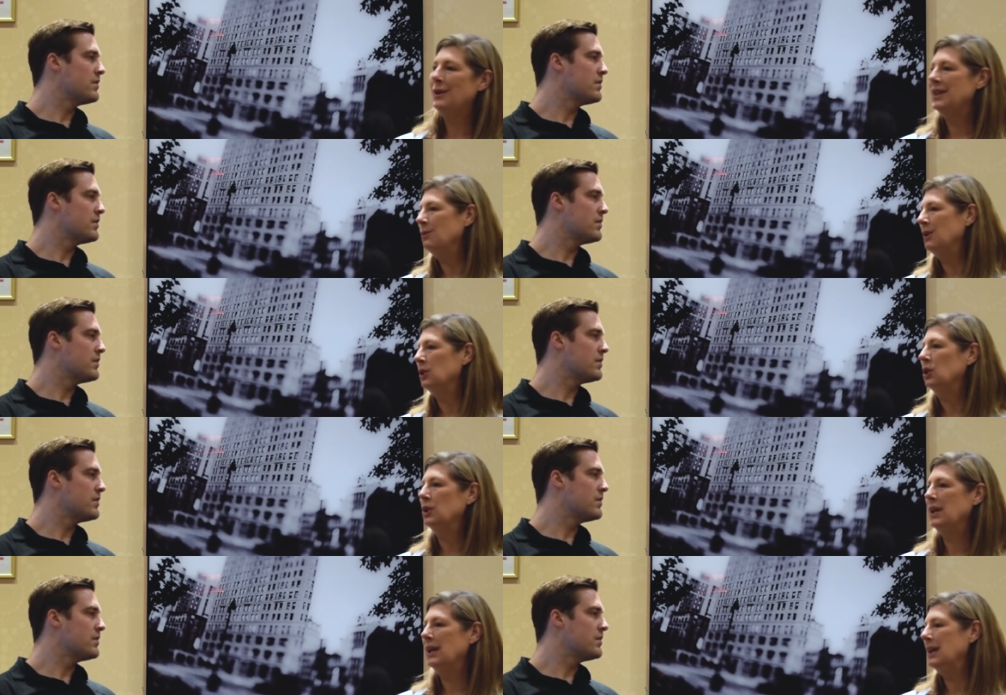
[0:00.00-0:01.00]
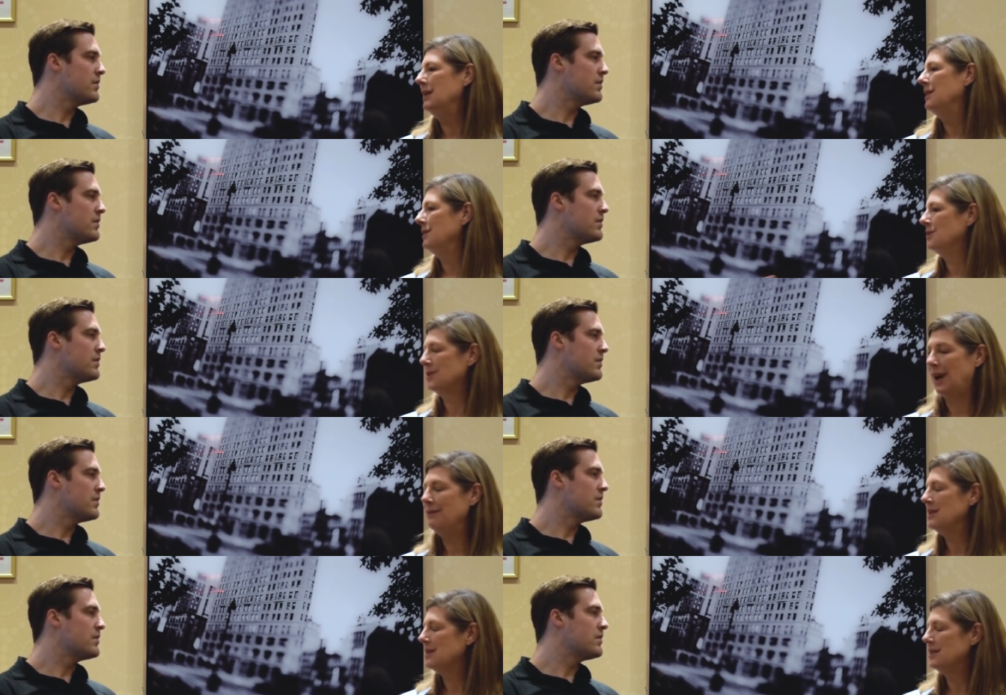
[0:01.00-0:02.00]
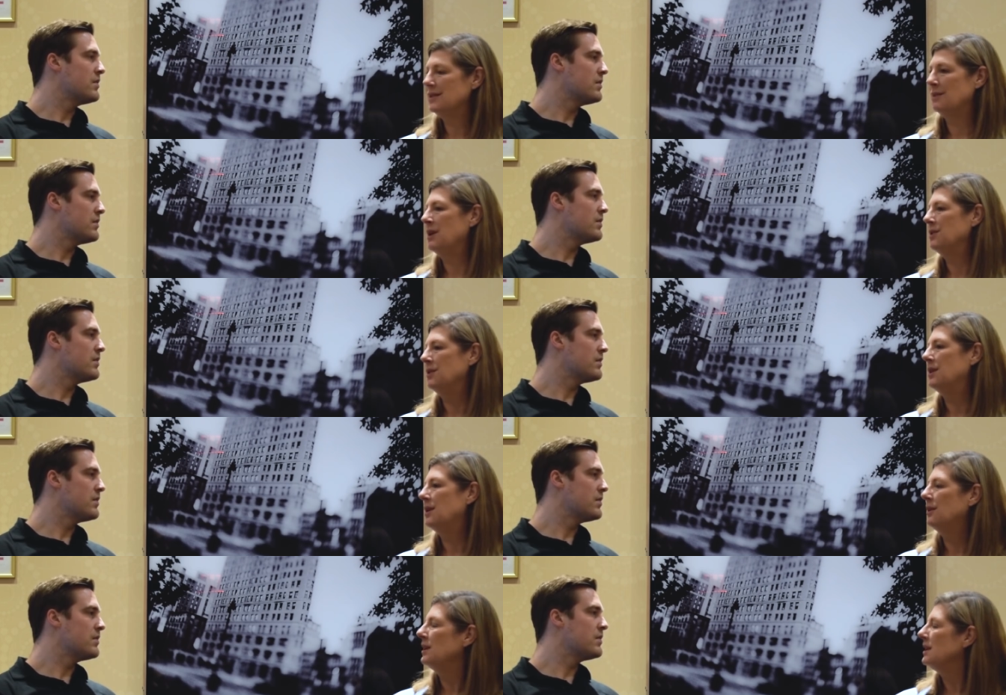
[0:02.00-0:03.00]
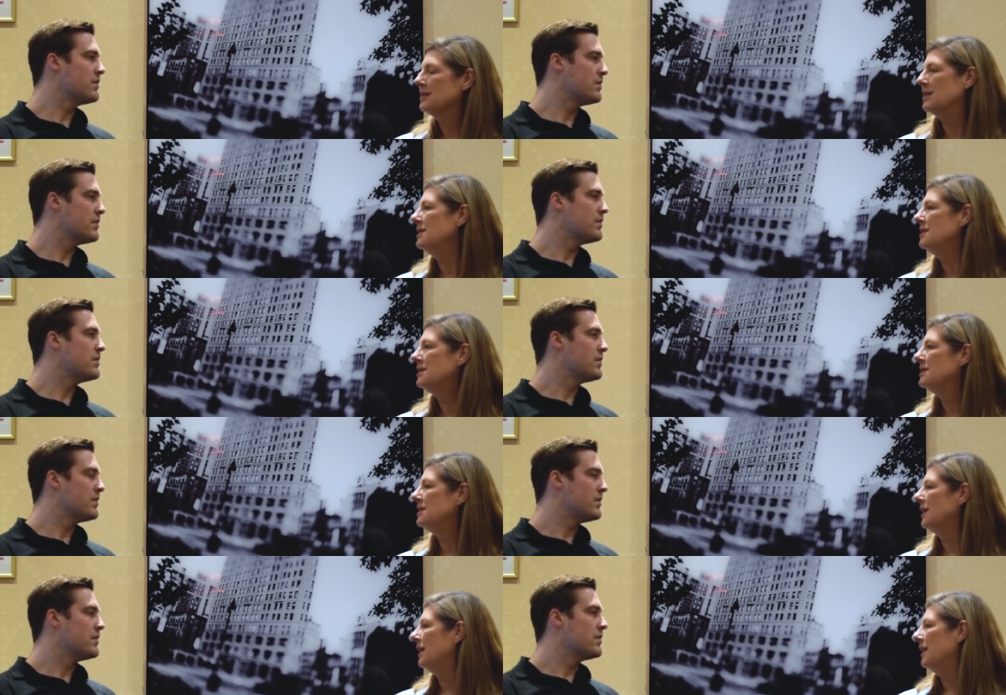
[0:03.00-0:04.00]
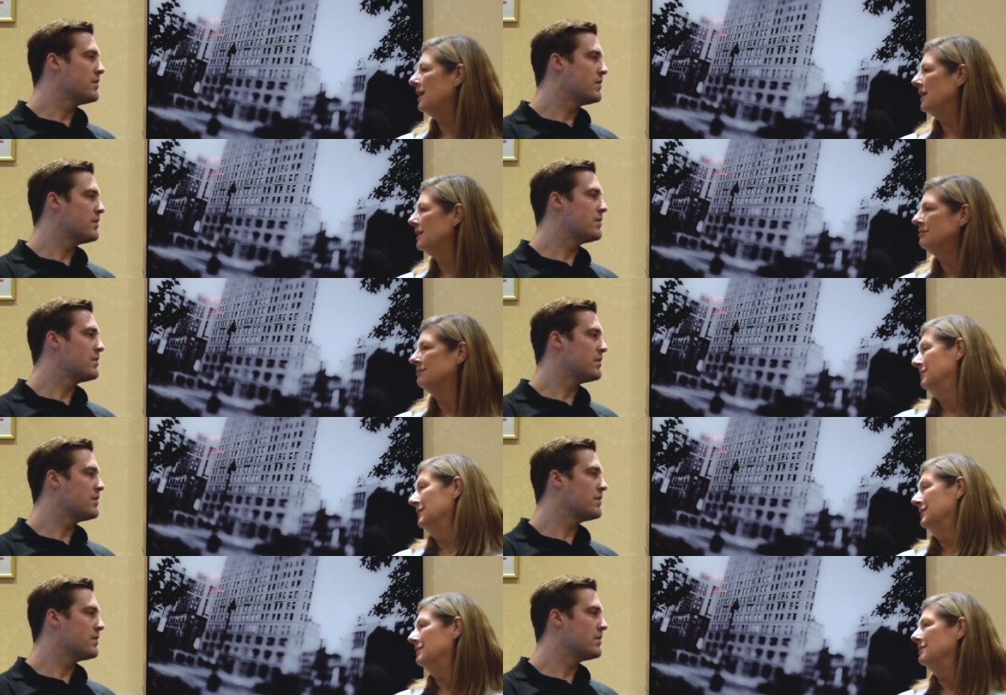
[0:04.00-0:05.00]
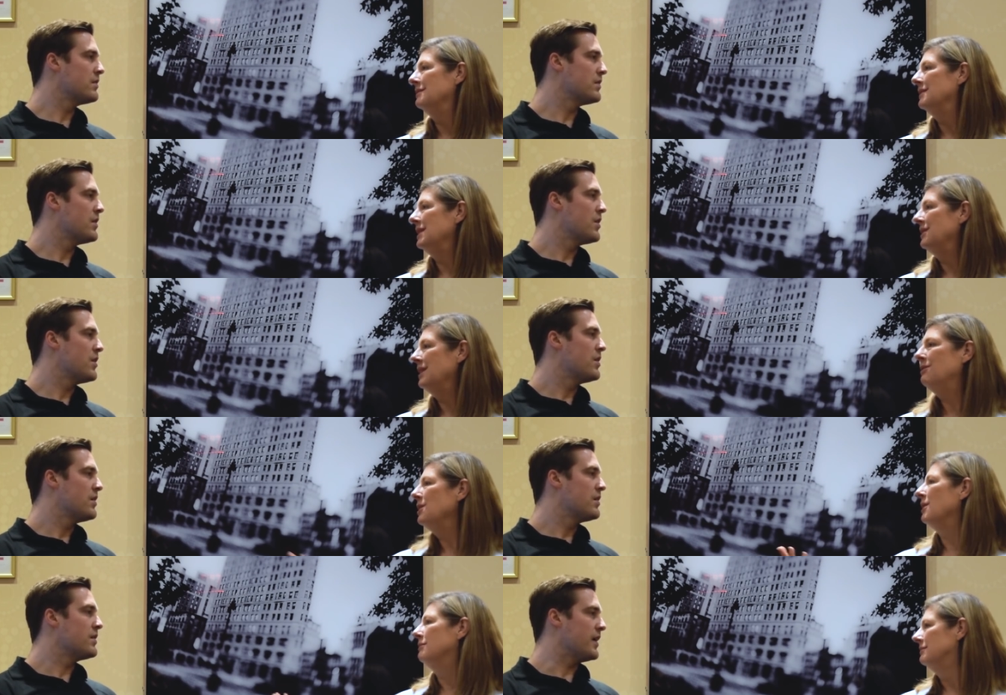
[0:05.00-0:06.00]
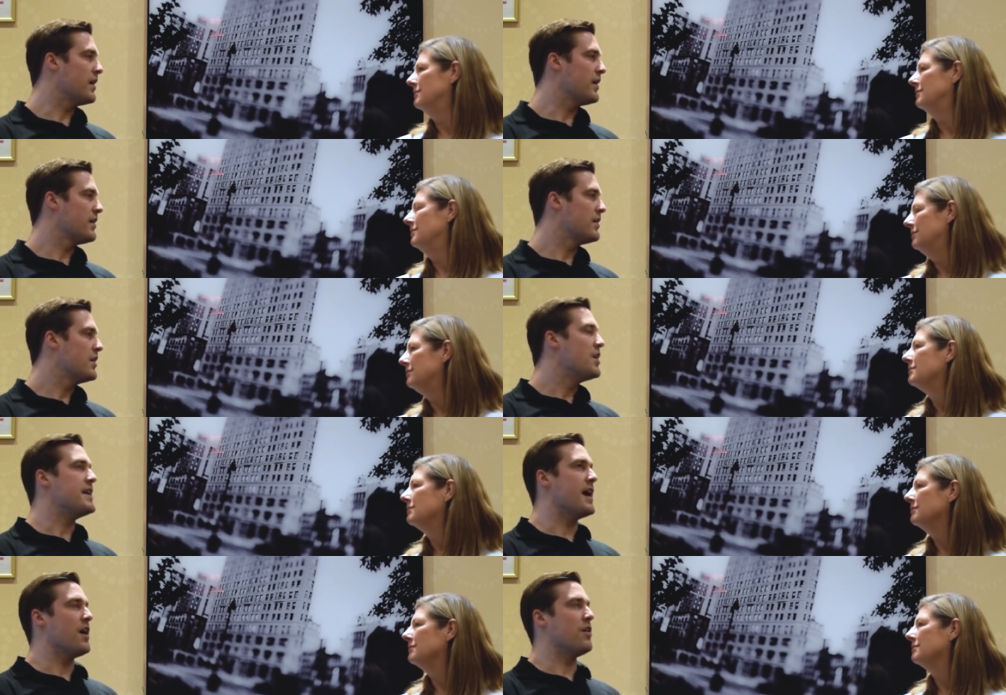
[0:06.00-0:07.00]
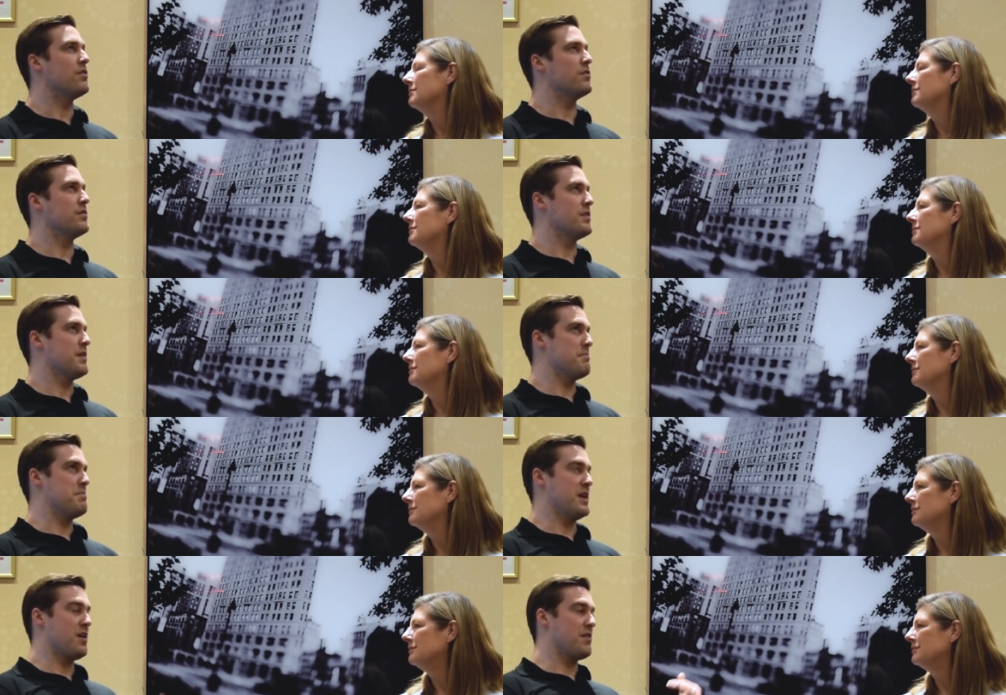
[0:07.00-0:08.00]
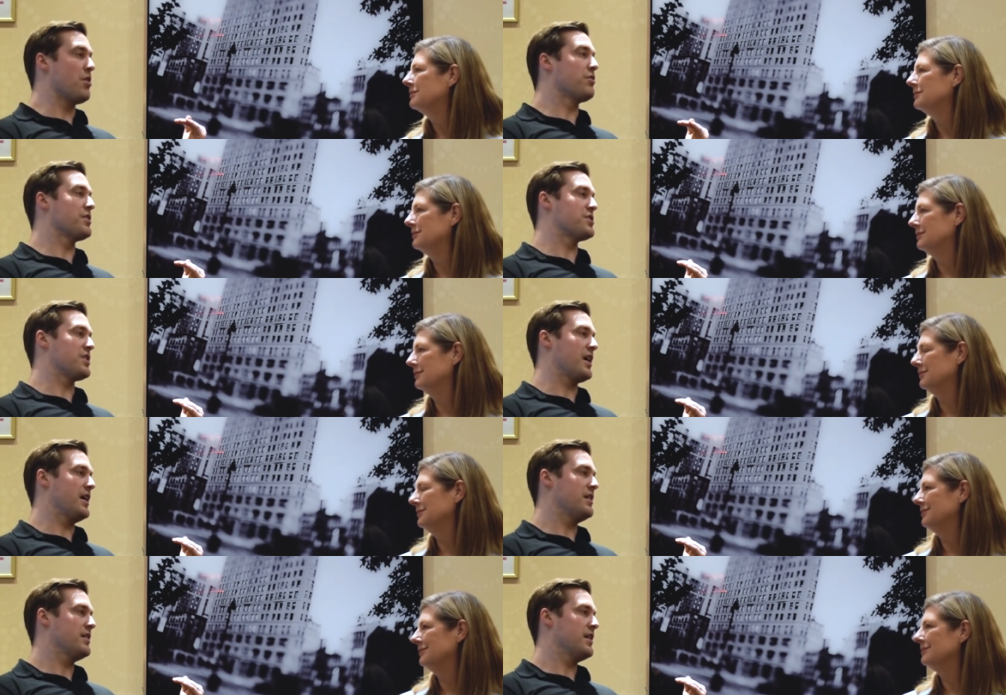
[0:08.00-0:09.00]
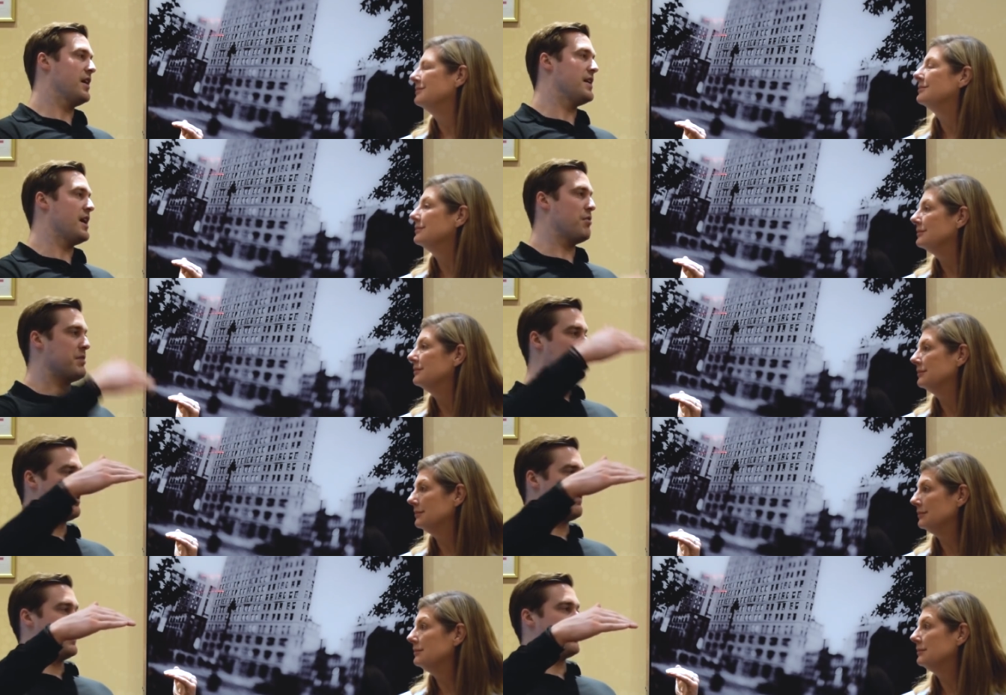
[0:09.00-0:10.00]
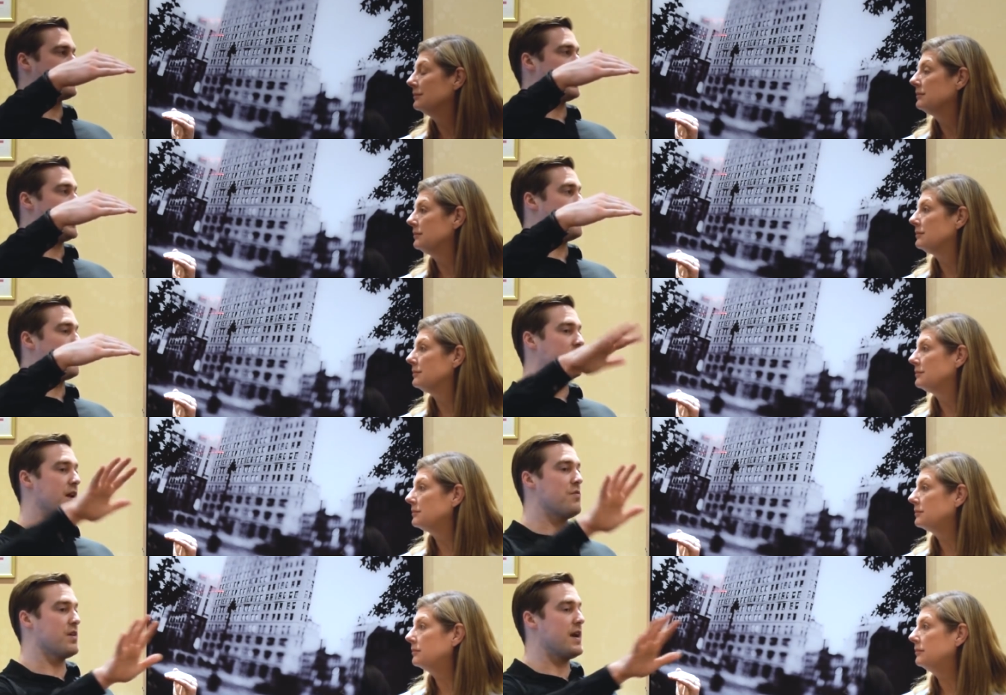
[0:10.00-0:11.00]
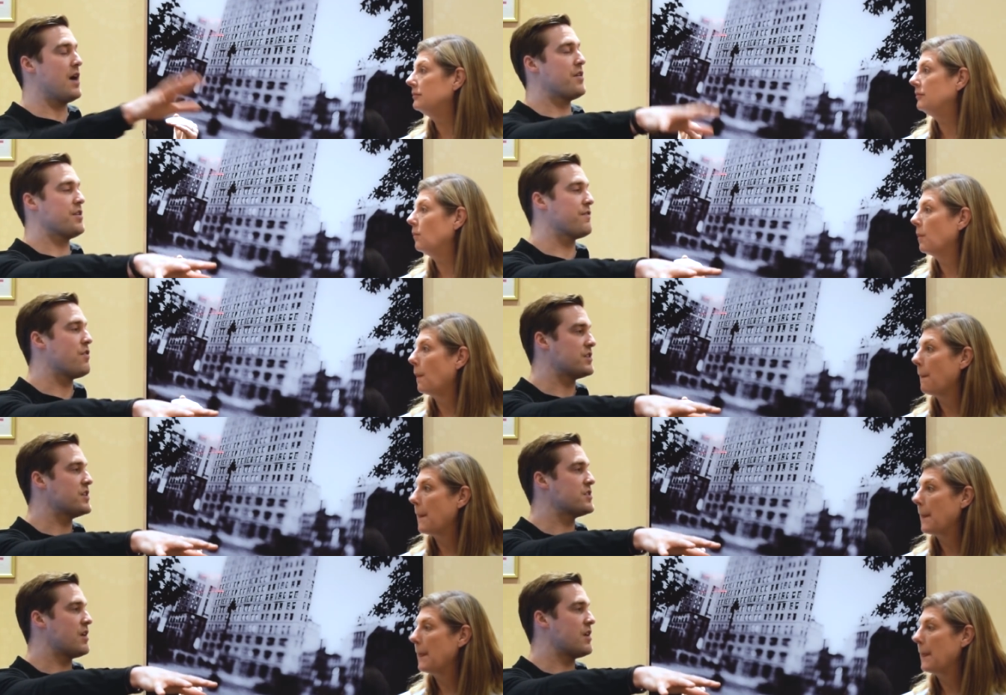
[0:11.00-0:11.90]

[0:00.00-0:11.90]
Speaker 1: i think we are looking at it and there's obviously some out there that already exist uh, you never know
Speaker 2: yeah now being on the brokerage side and now being on the vendor side where, where now your focus is